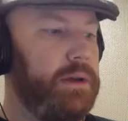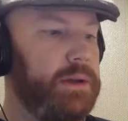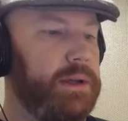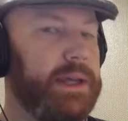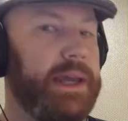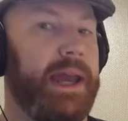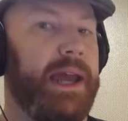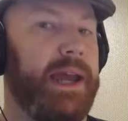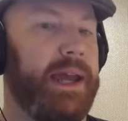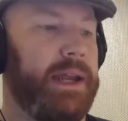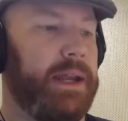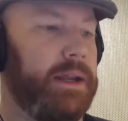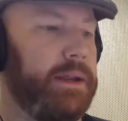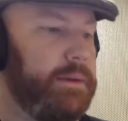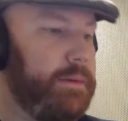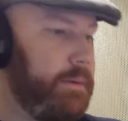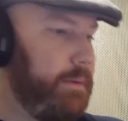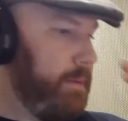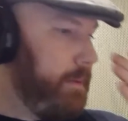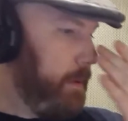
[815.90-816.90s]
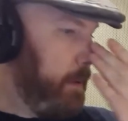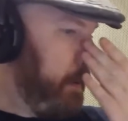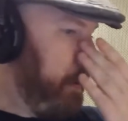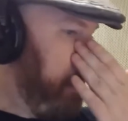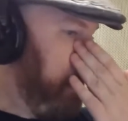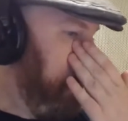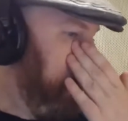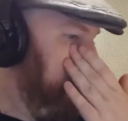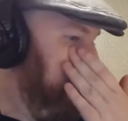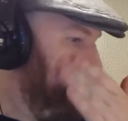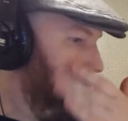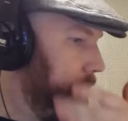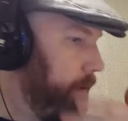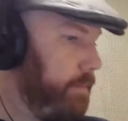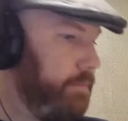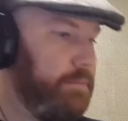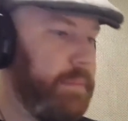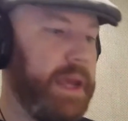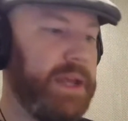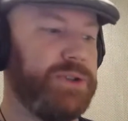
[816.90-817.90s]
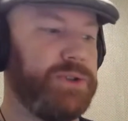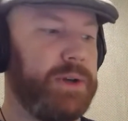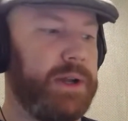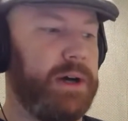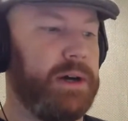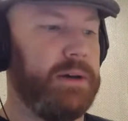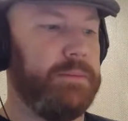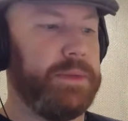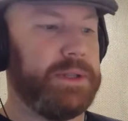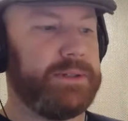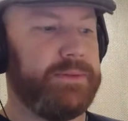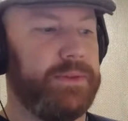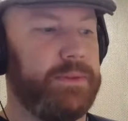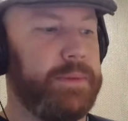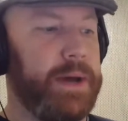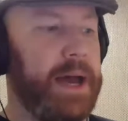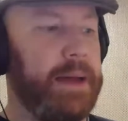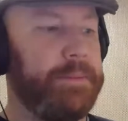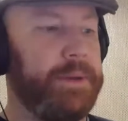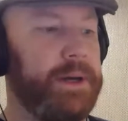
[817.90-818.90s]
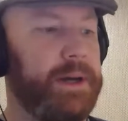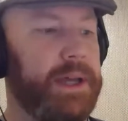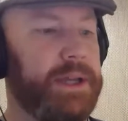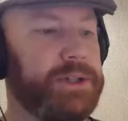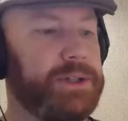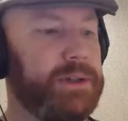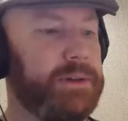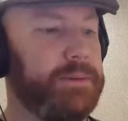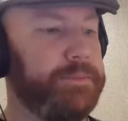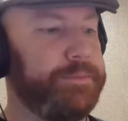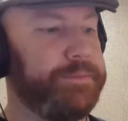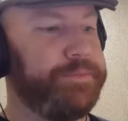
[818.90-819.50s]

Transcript: K. Major elements of the population.